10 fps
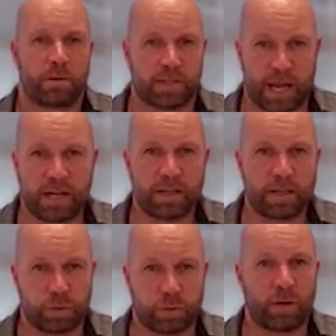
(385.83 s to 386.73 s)
10 to
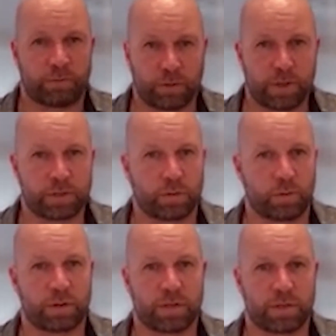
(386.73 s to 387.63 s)
12
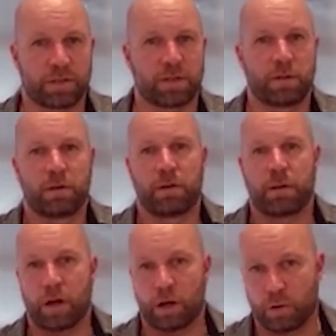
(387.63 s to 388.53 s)
resources
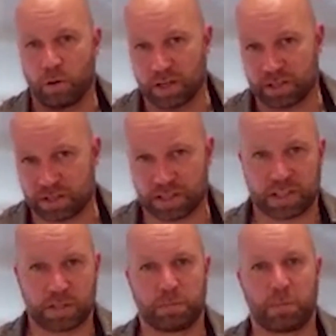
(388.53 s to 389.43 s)
across
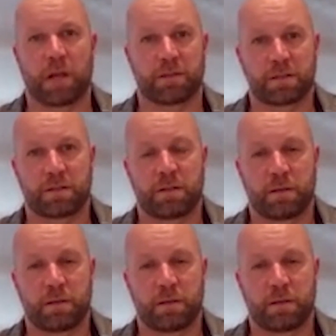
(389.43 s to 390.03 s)
6 months